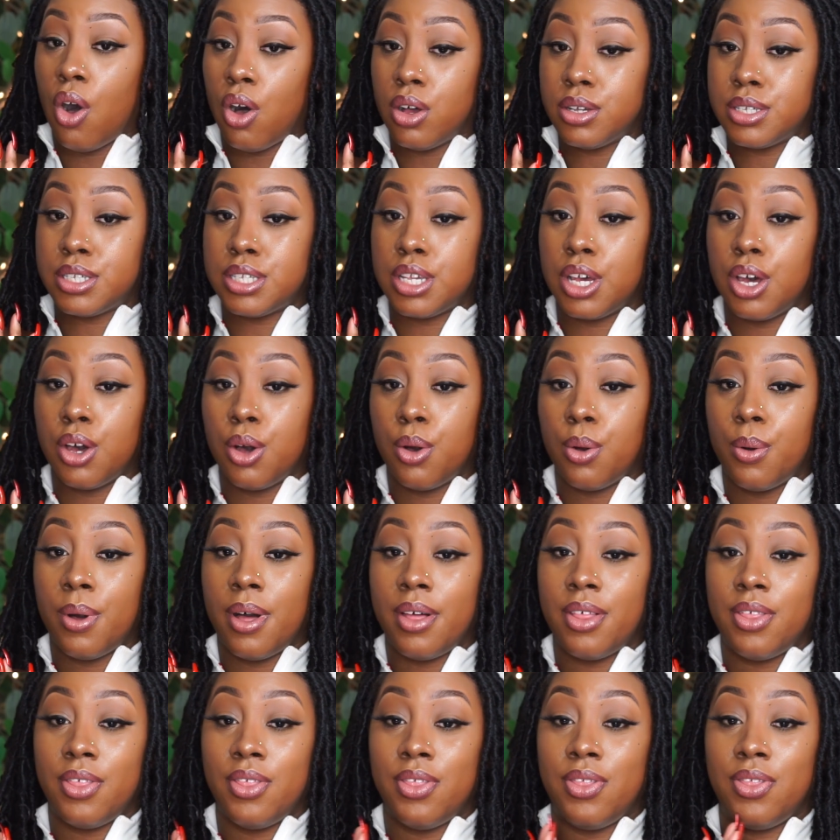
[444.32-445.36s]
Also,
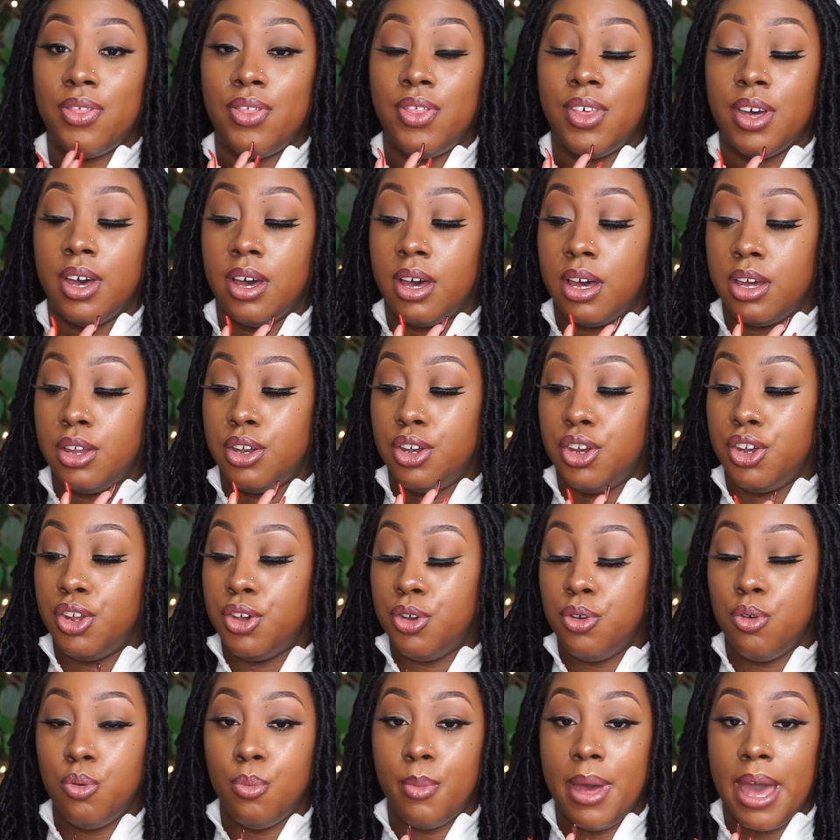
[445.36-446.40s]
the
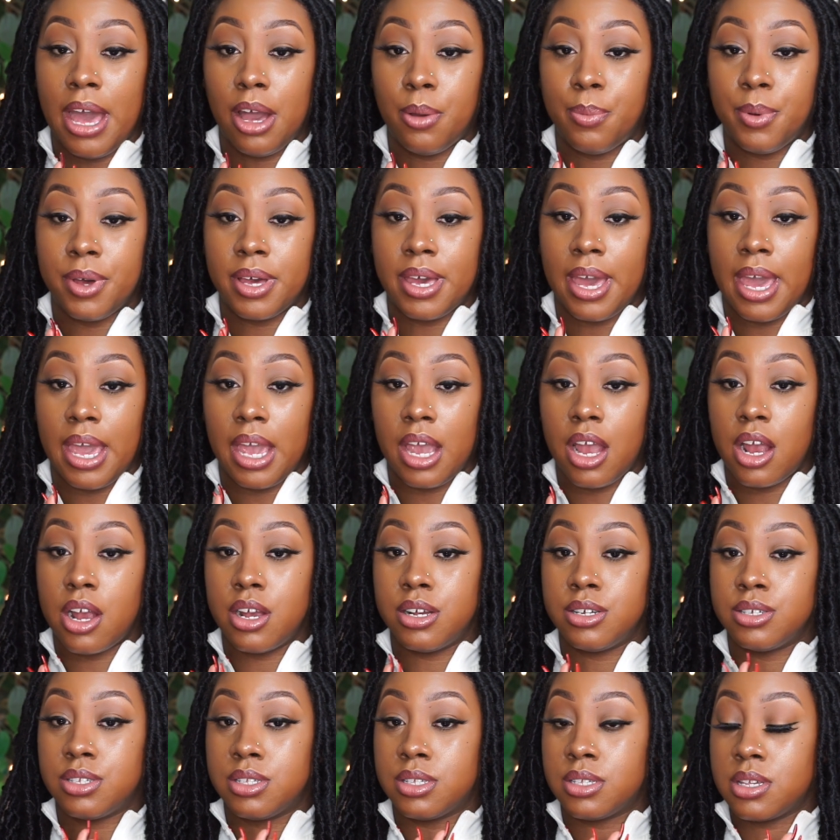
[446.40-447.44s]
new MacBook
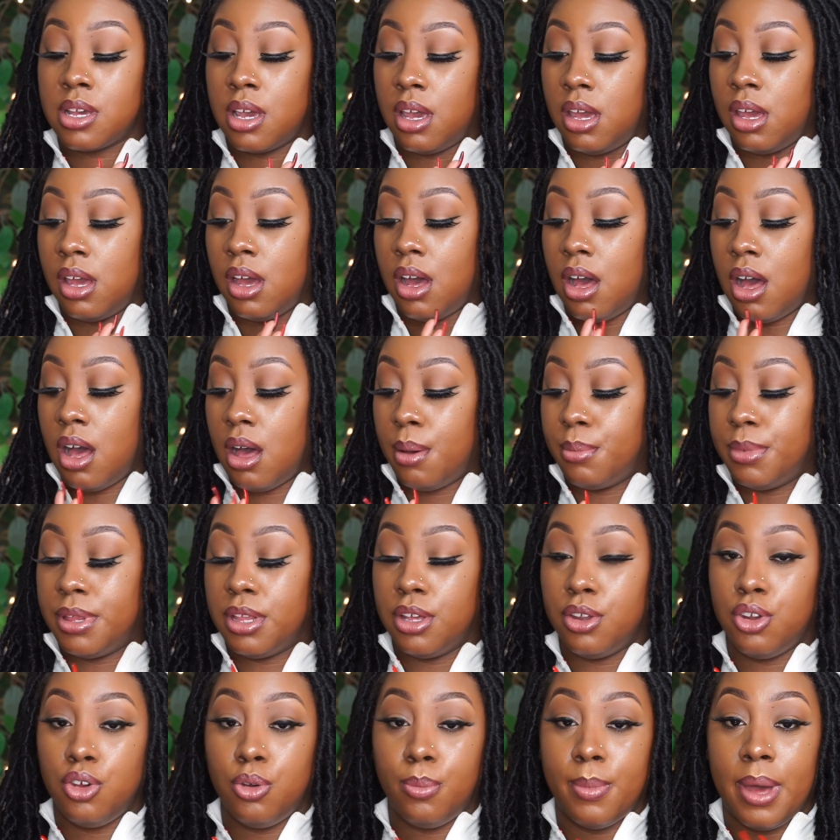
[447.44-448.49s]
Airs and
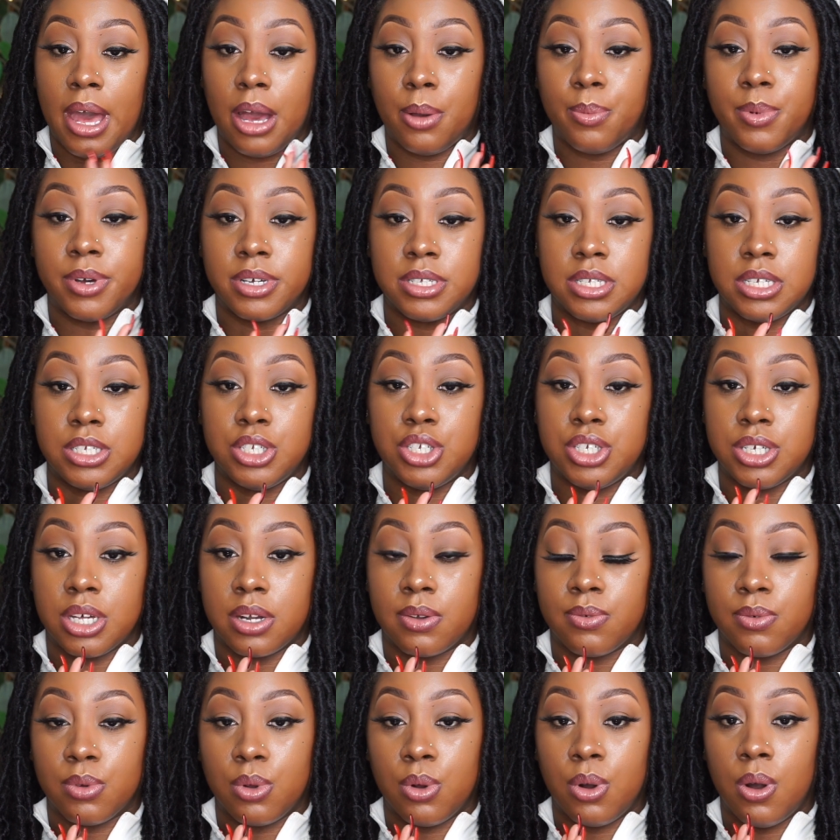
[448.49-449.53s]
the new MacBooks in
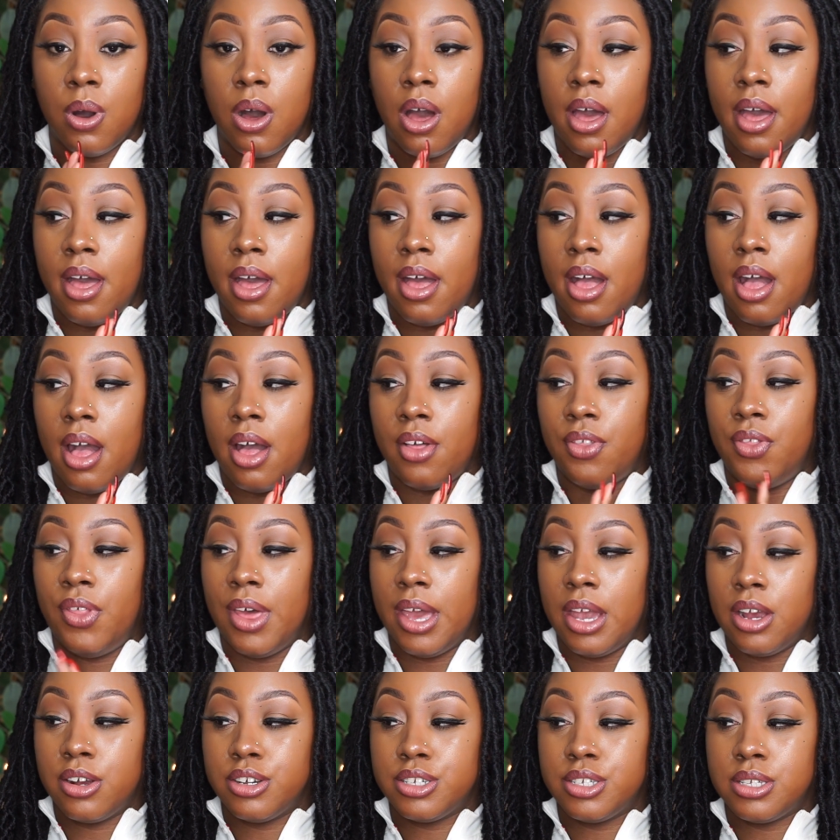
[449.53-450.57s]
general,
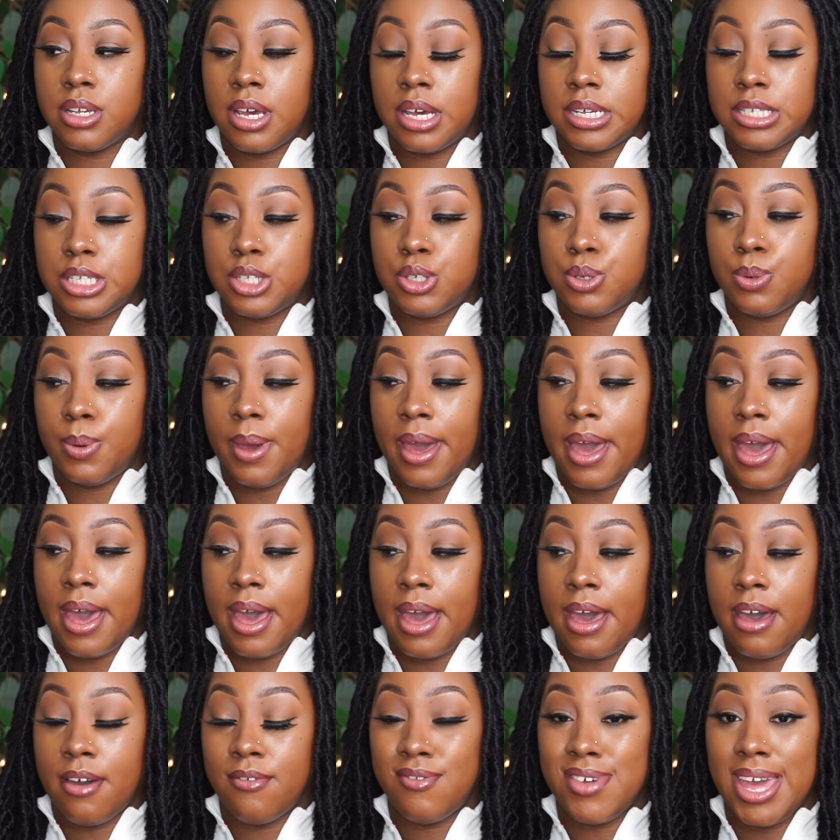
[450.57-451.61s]
they are set to
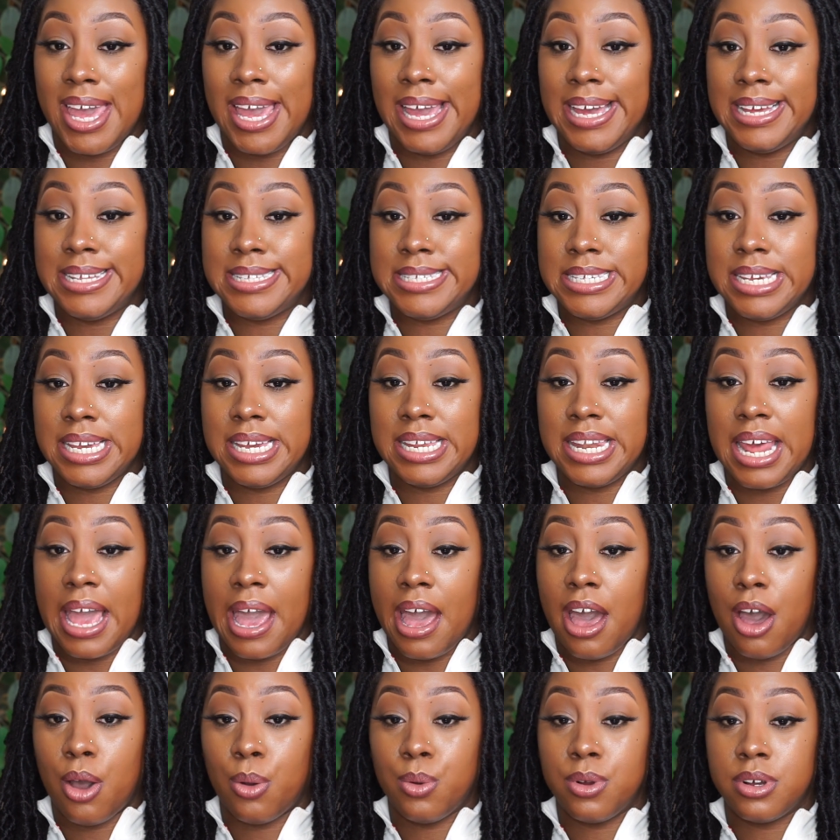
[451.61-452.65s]
have 18
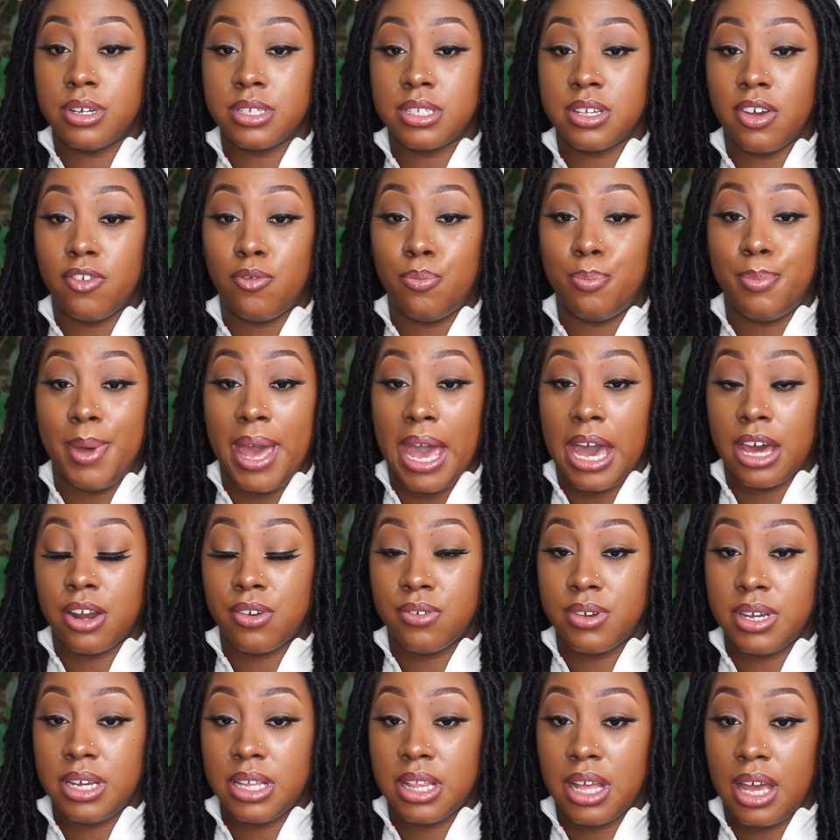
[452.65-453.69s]
hours of
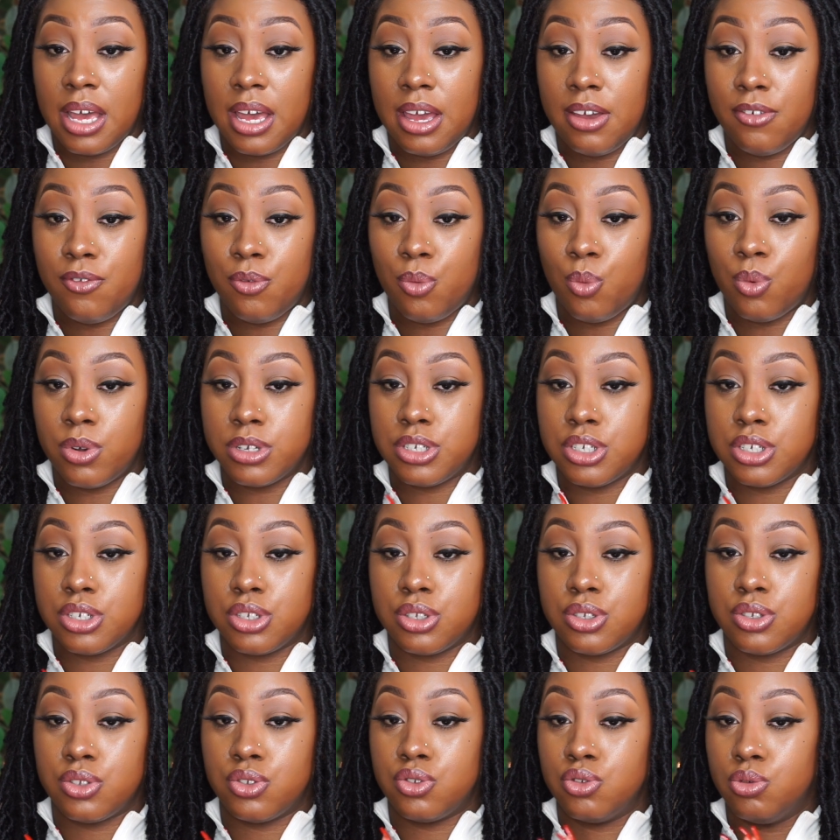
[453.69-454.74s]
battery life, which is
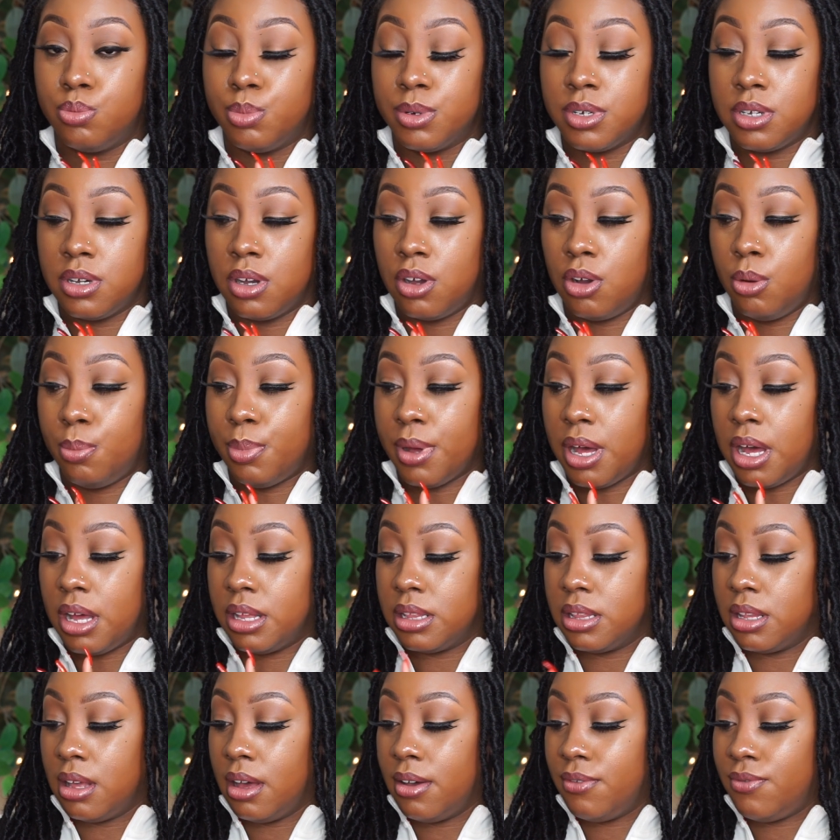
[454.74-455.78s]
super dope. I
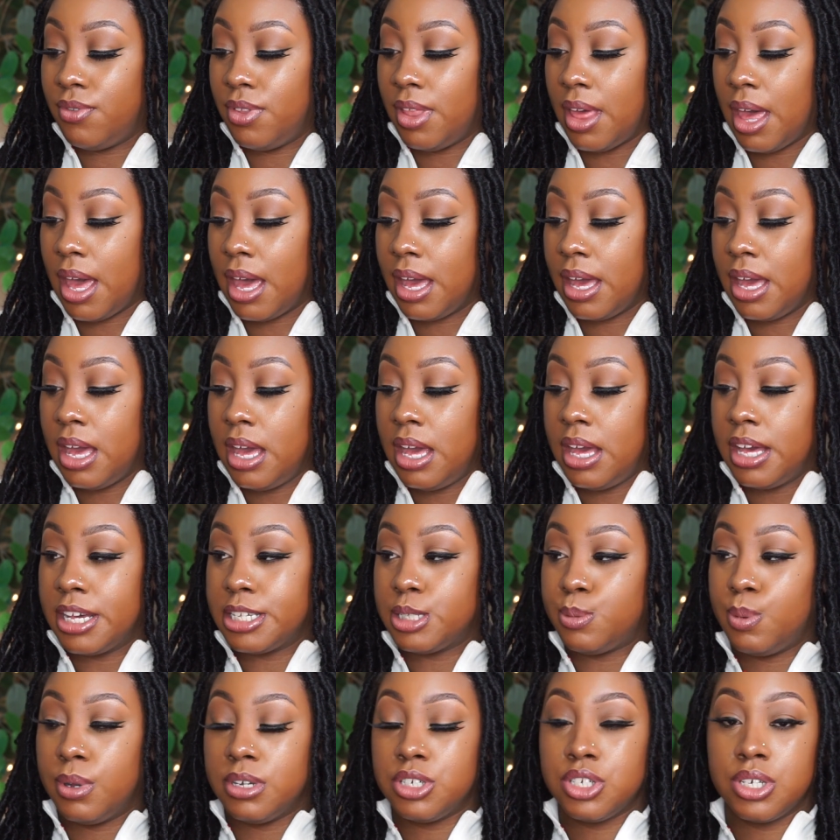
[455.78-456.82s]
love that,
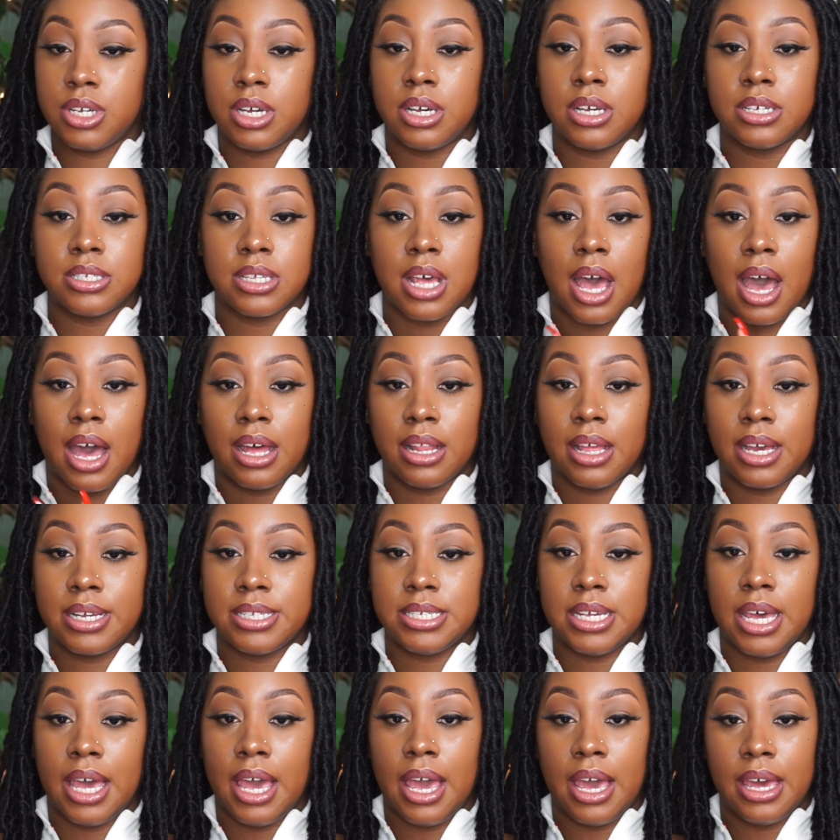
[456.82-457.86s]
especially because I like
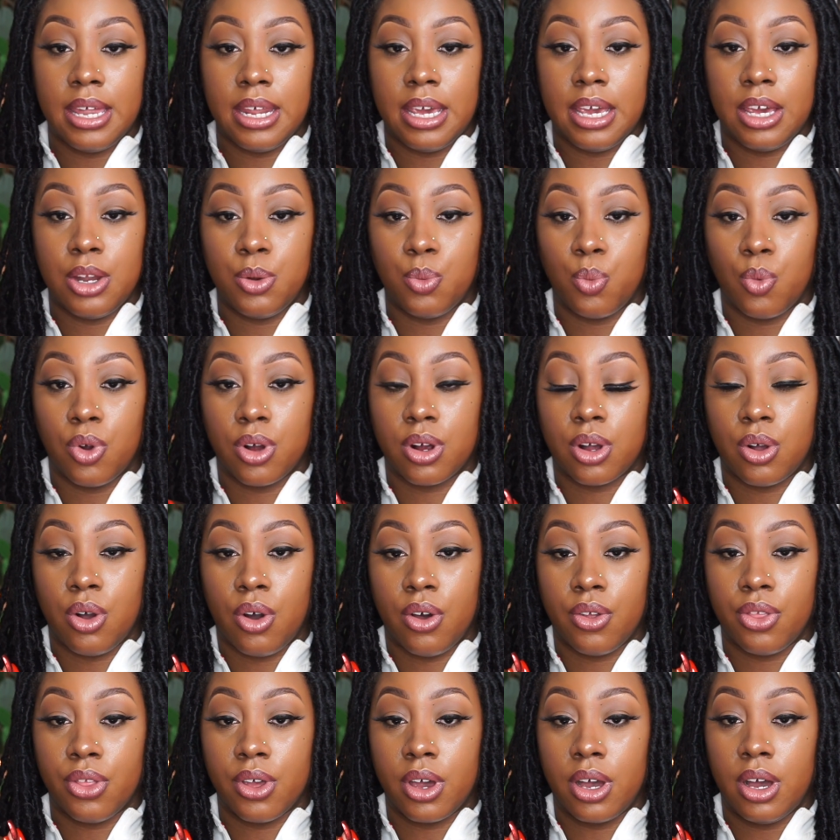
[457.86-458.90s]
to edit and work
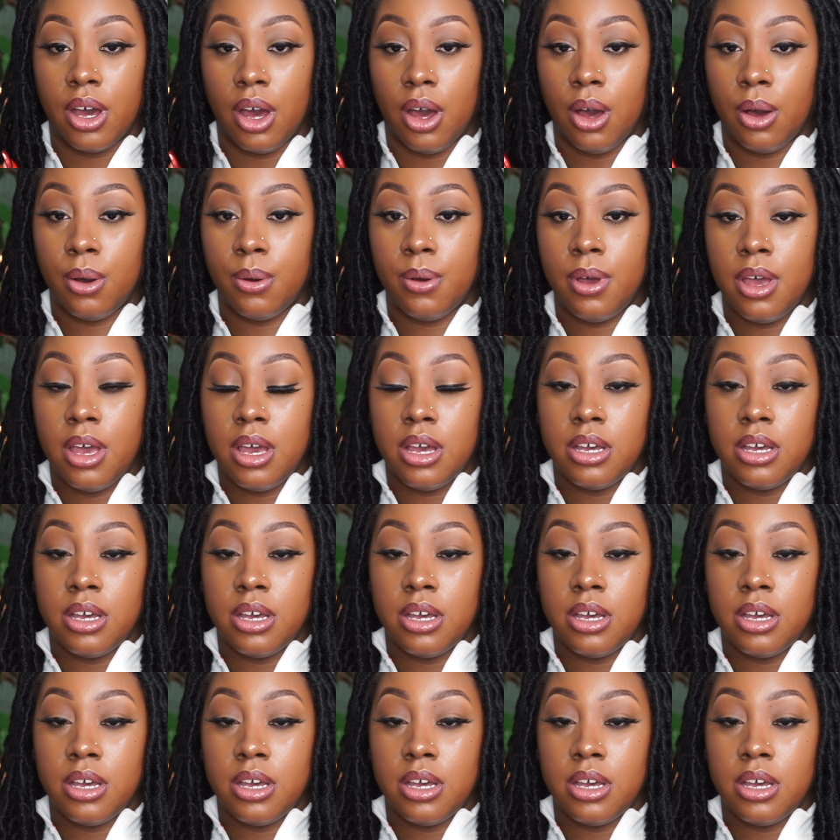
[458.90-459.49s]
on the go.